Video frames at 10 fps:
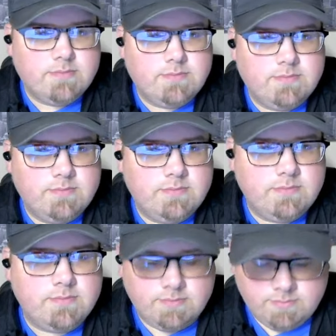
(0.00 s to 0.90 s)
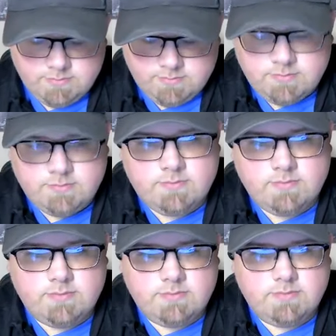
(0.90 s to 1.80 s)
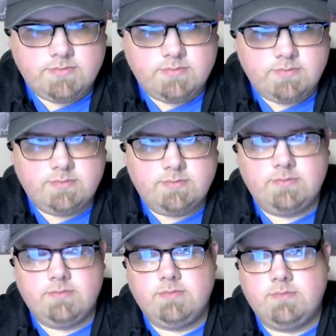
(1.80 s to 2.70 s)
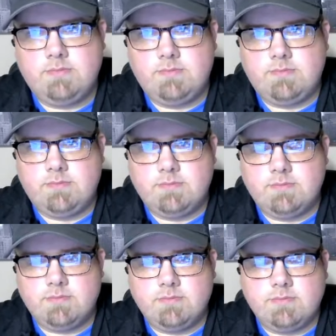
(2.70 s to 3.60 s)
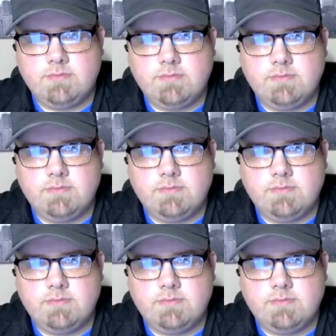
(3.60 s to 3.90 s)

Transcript: (silent)